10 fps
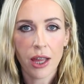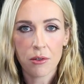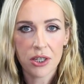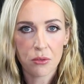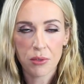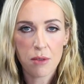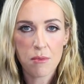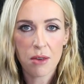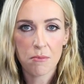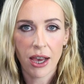That was a really
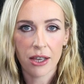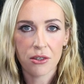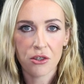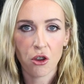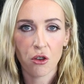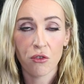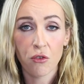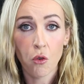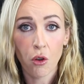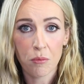big milestone
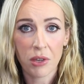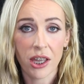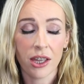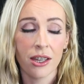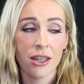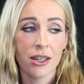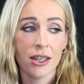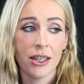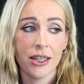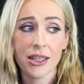for me.
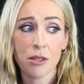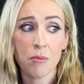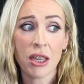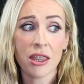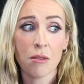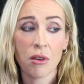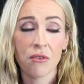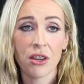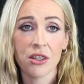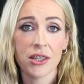Does it mean that my
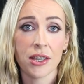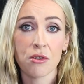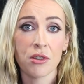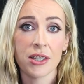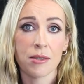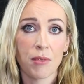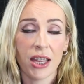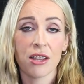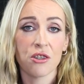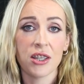French is as good as
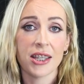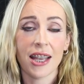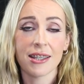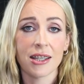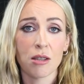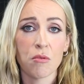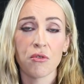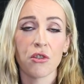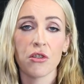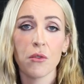my English is? As I said
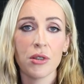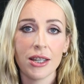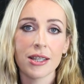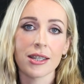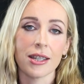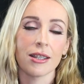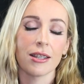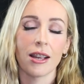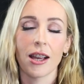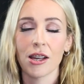before, no, it doesn't.
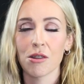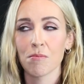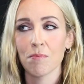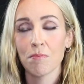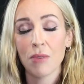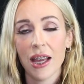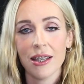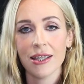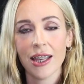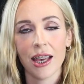Um,
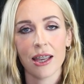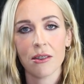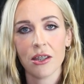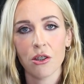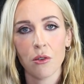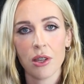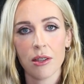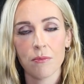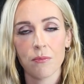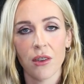but yeah, you know,
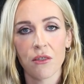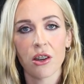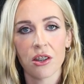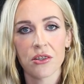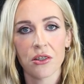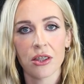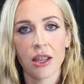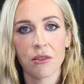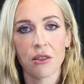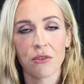I've got a certain
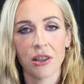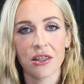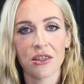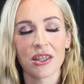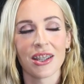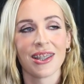level of French.